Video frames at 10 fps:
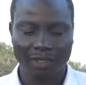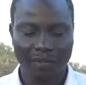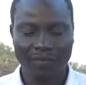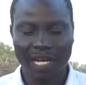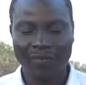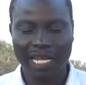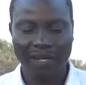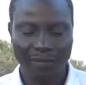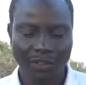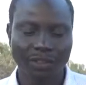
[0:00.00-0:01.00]
So far we
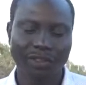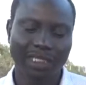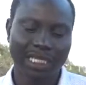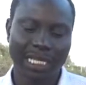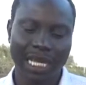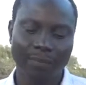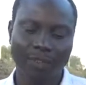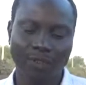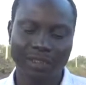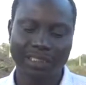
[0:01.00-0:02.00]
have used
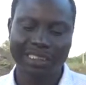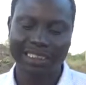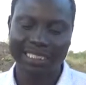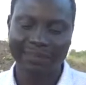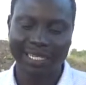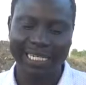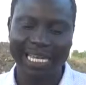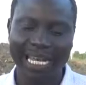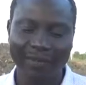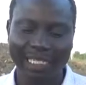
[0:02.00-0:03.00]
up to
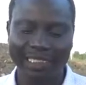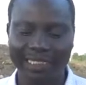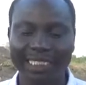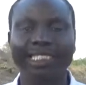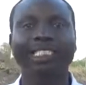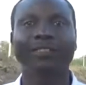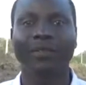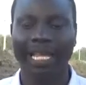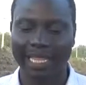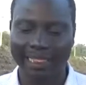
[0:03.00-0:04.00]

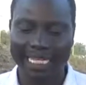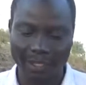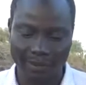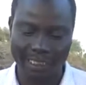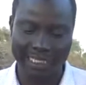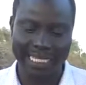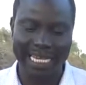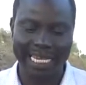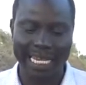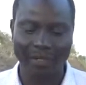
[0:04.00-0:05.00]

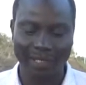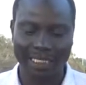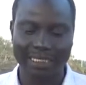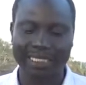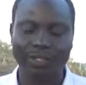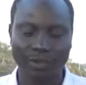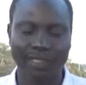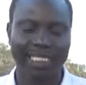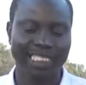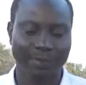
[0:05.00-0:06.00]
763,800 South
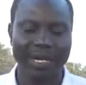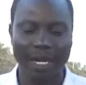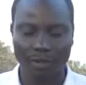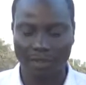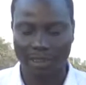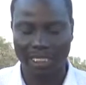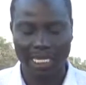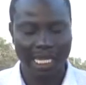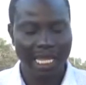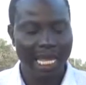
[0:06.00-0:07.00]
Sudanese pounds.
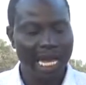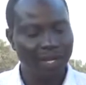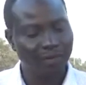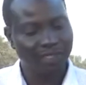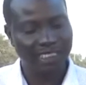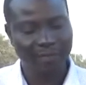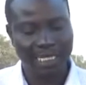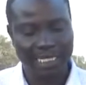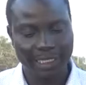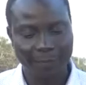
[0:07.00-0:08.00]
Out of this
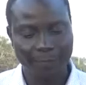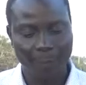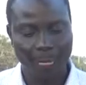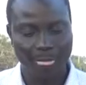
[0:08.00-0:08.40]
money,